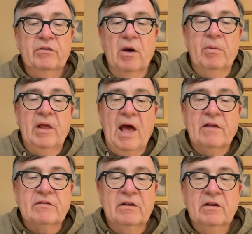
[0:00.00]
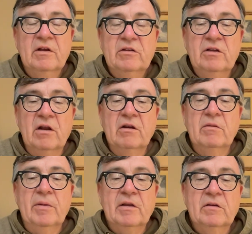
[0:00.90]
Nobody has a, none of the
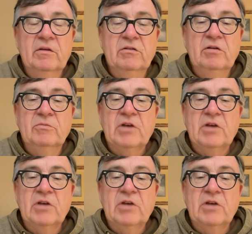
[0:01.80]
big YouTube